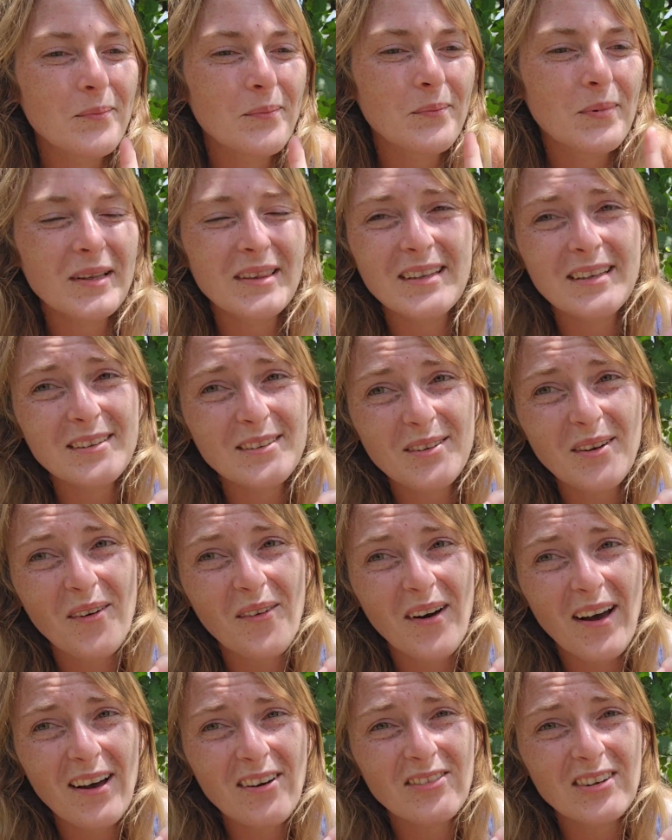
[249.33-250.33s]
but these
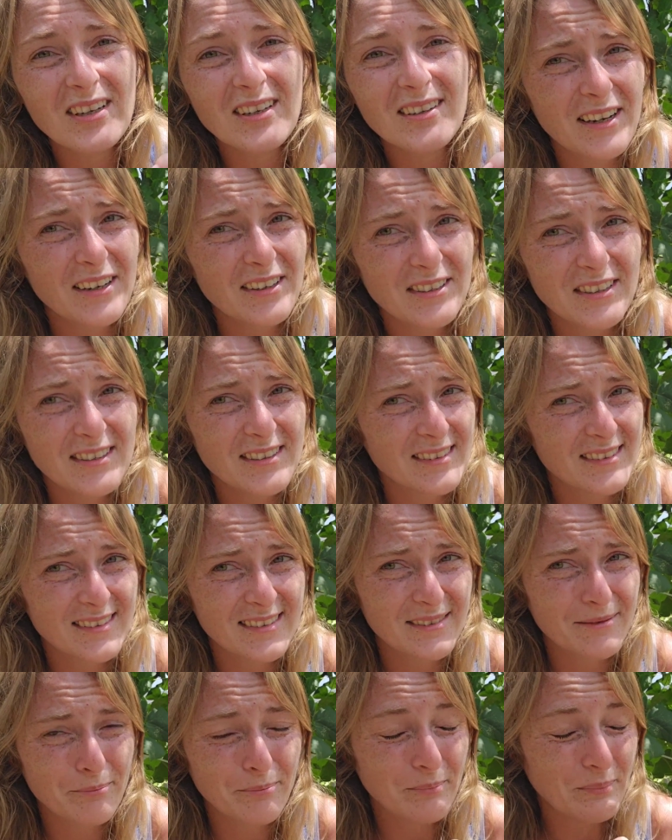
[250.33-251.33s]
don't have it. They're just
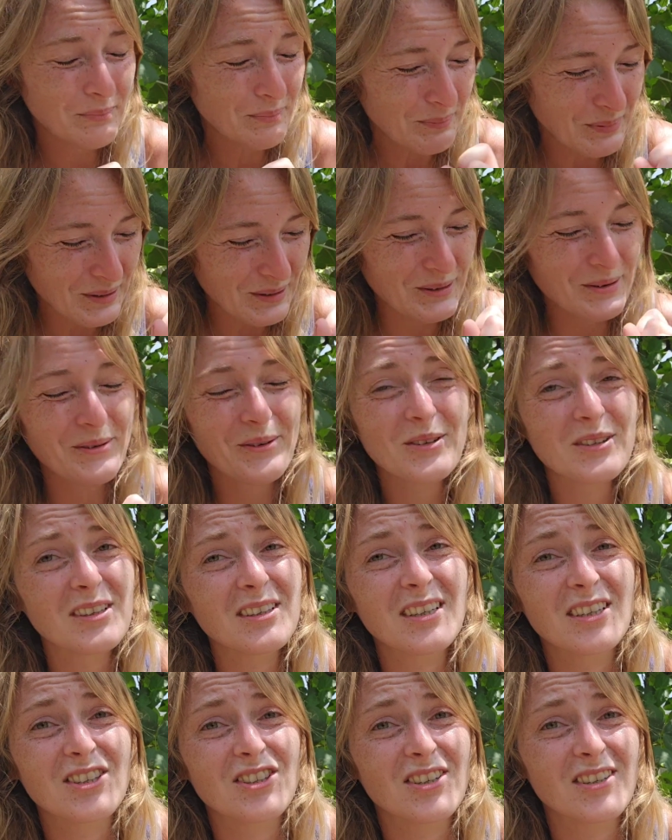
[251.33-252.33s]
pure
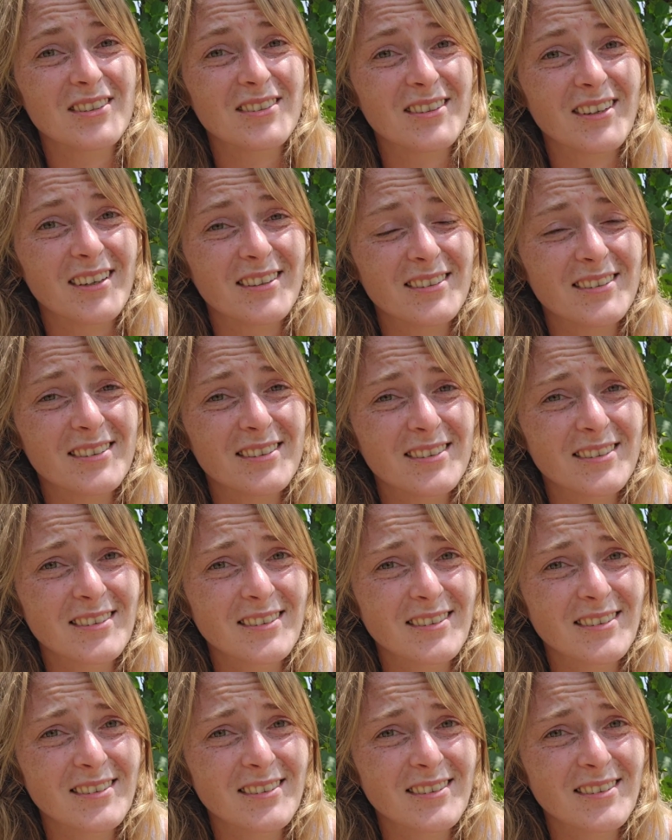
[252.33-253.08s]
deliciousness.